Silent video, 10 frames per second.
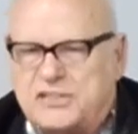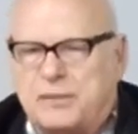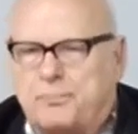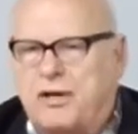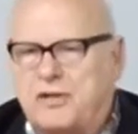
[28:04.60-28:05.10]

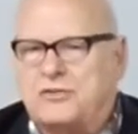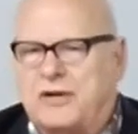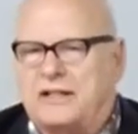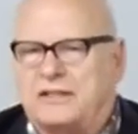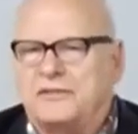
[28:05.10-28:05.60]
the pressure
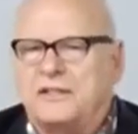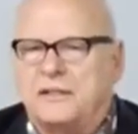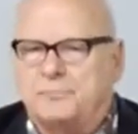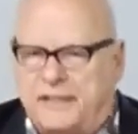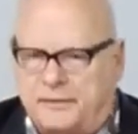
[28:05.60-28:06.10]
out of
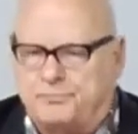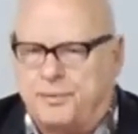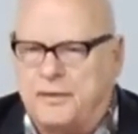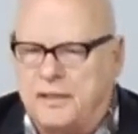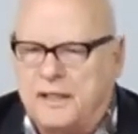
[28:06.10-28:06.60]
being
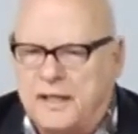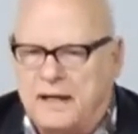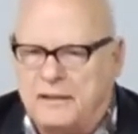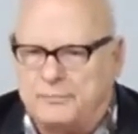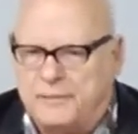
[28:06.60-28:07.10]

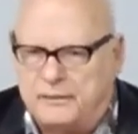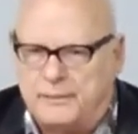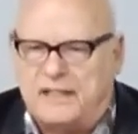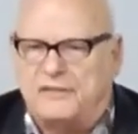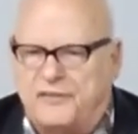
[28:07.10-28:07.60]
uh, being,
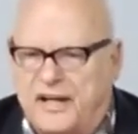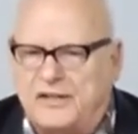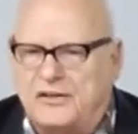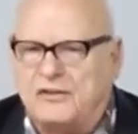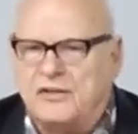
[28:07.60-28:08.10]
man of
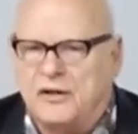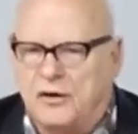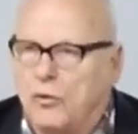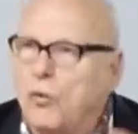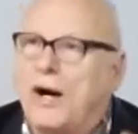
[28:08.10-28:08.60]
failure
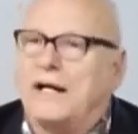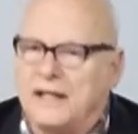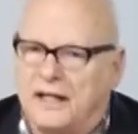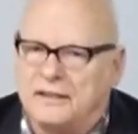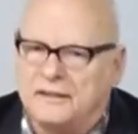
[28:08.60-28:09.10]
or why
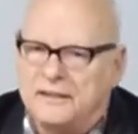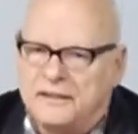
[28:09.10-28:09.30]
God.